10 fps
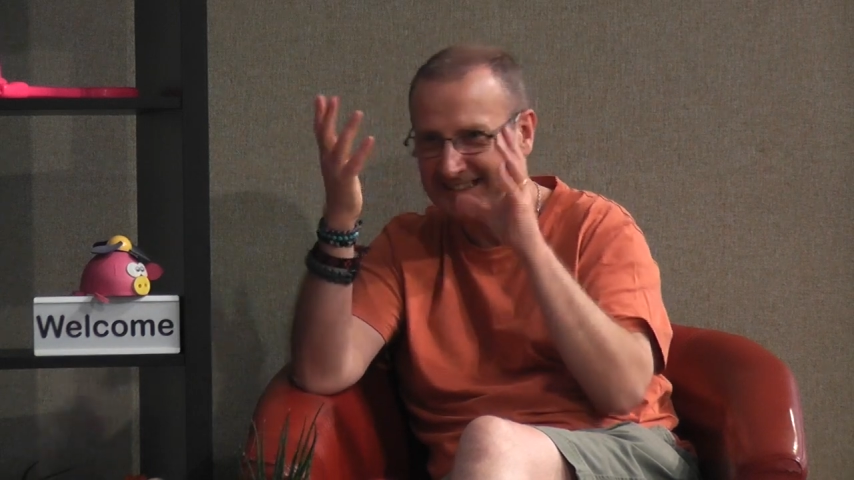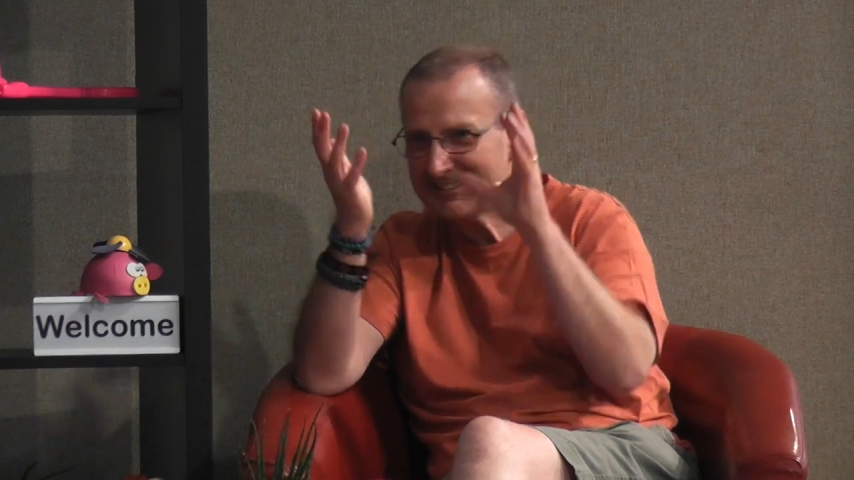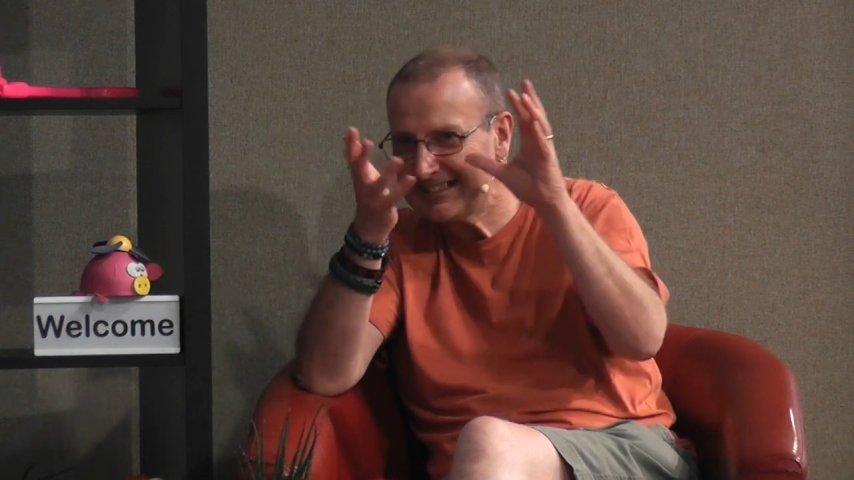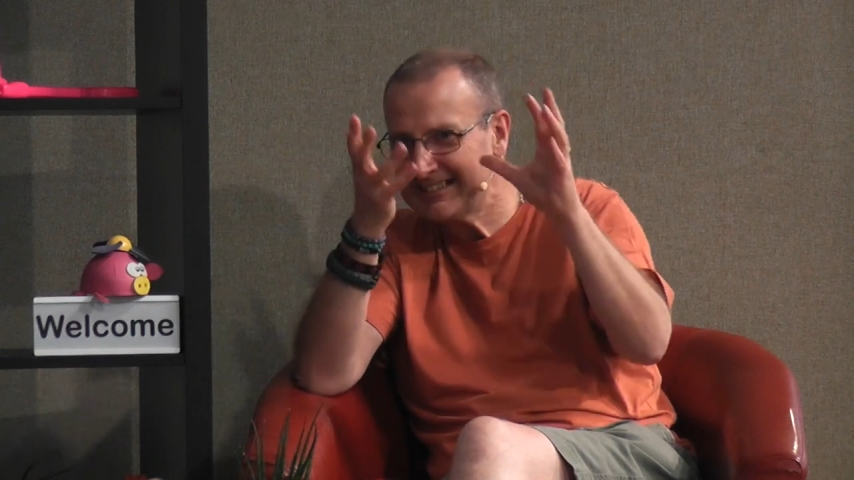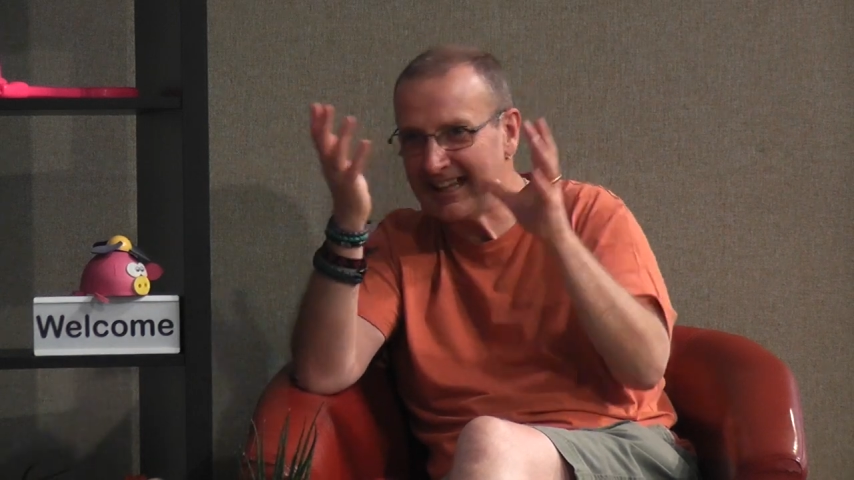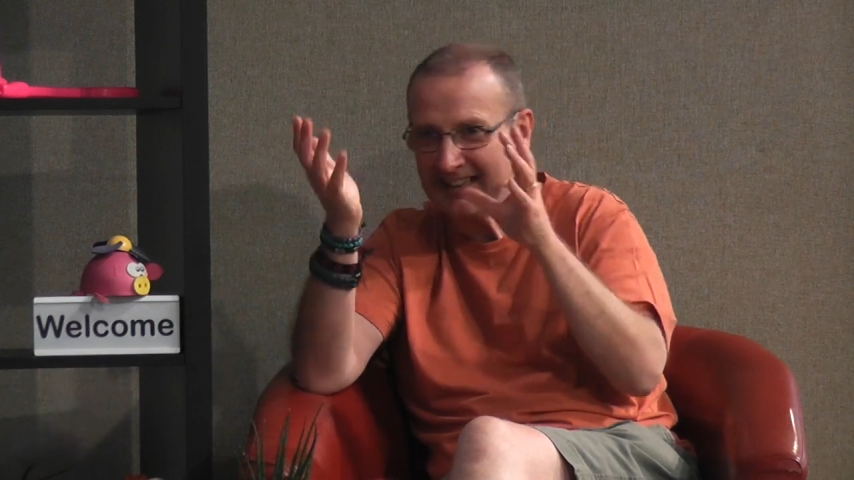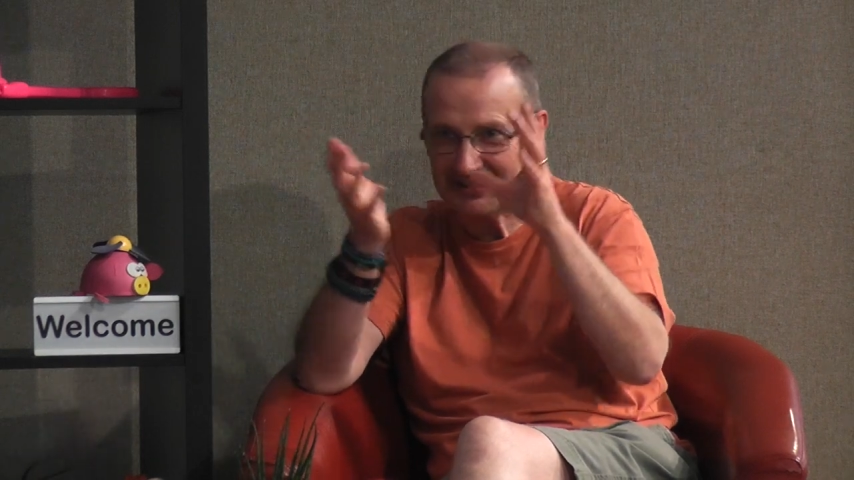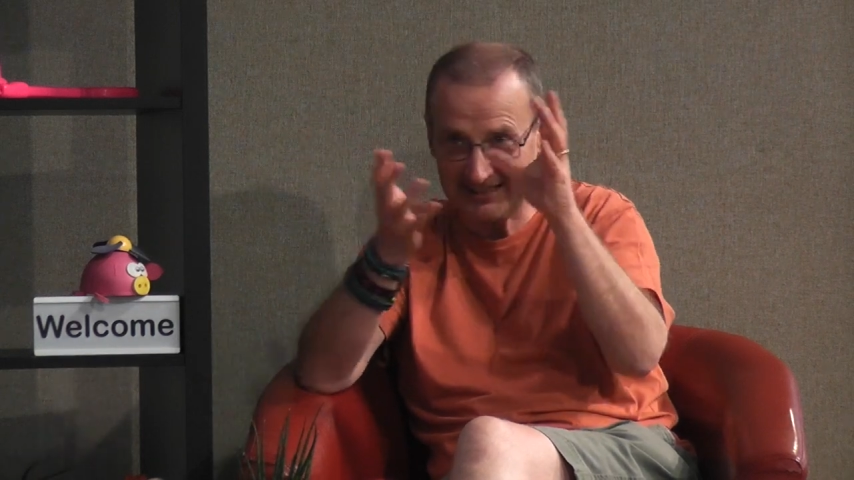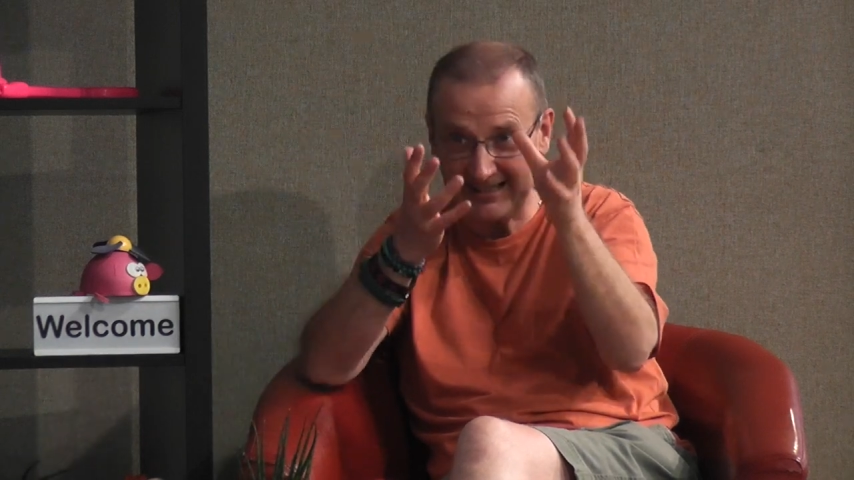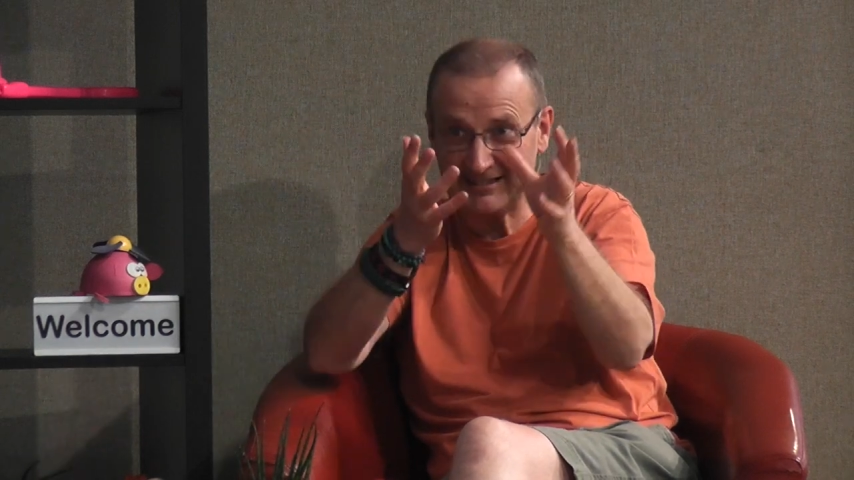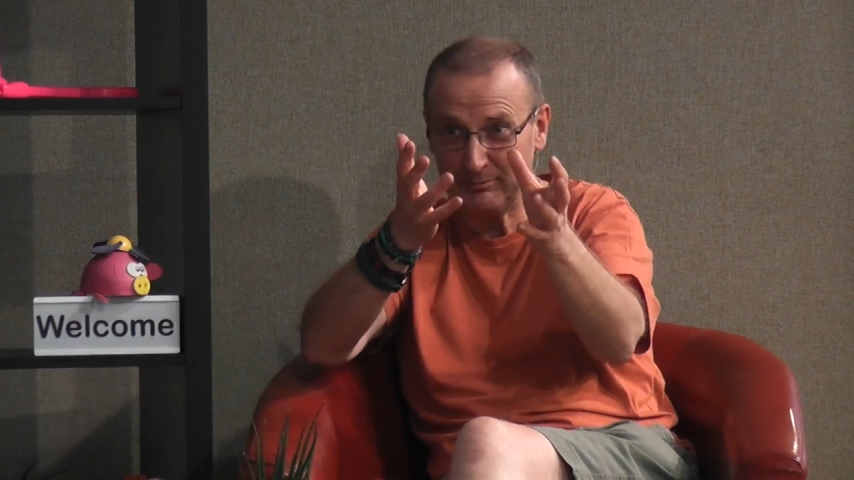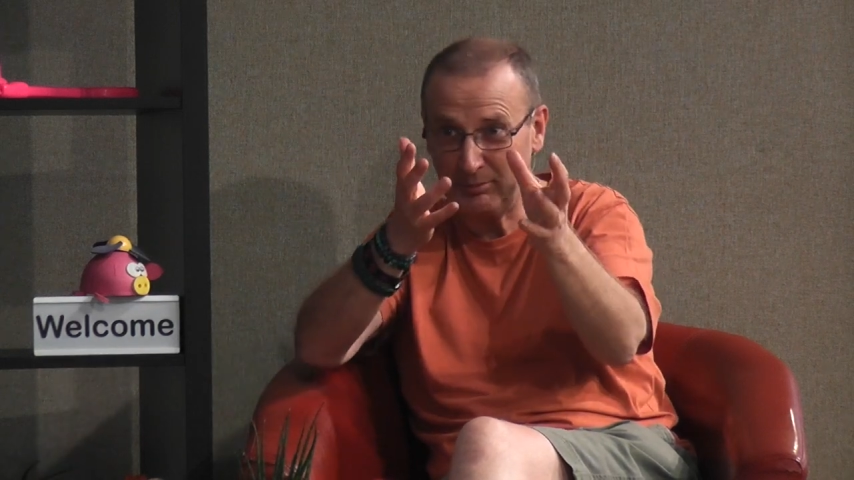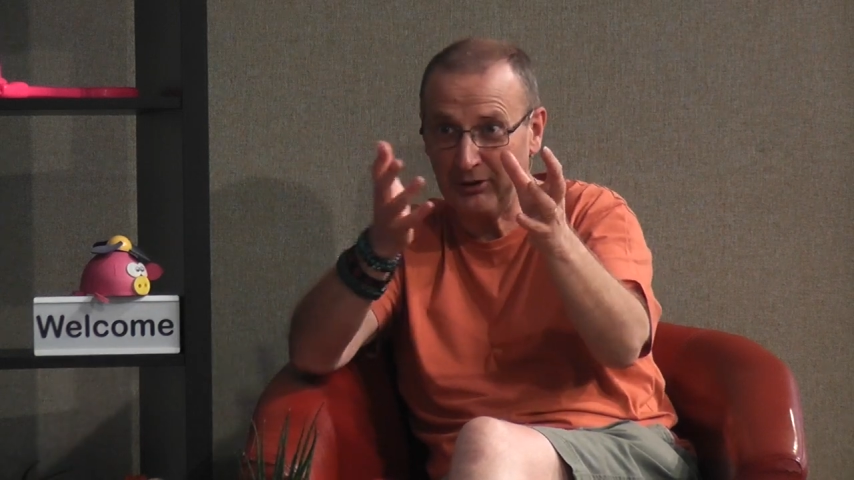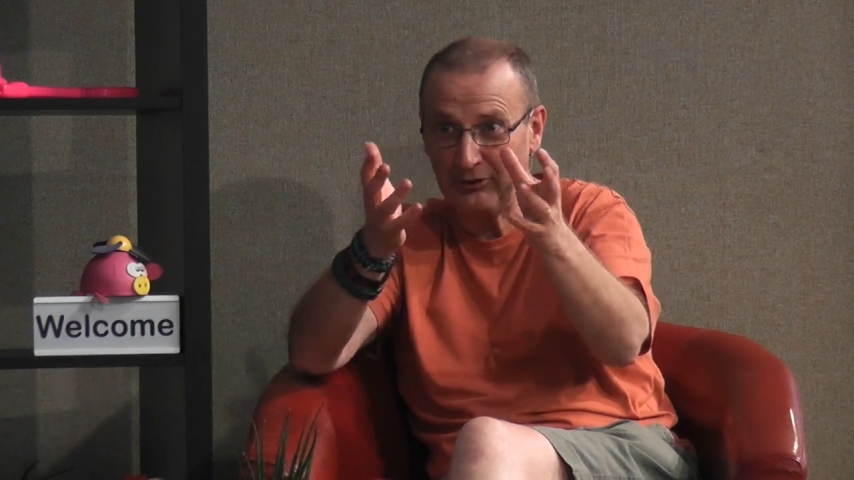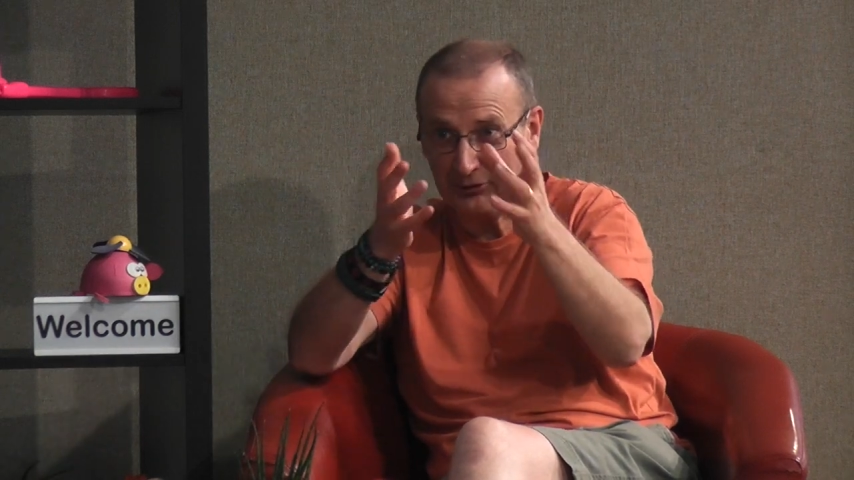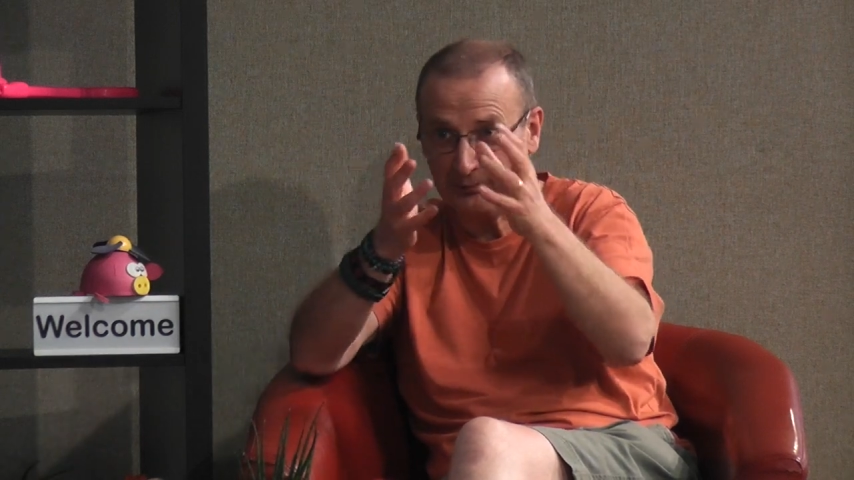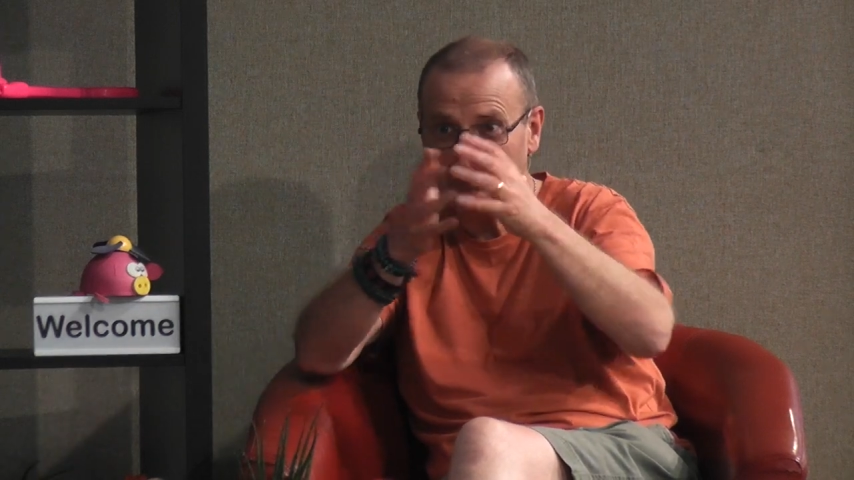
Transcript: There's a sense that's the person.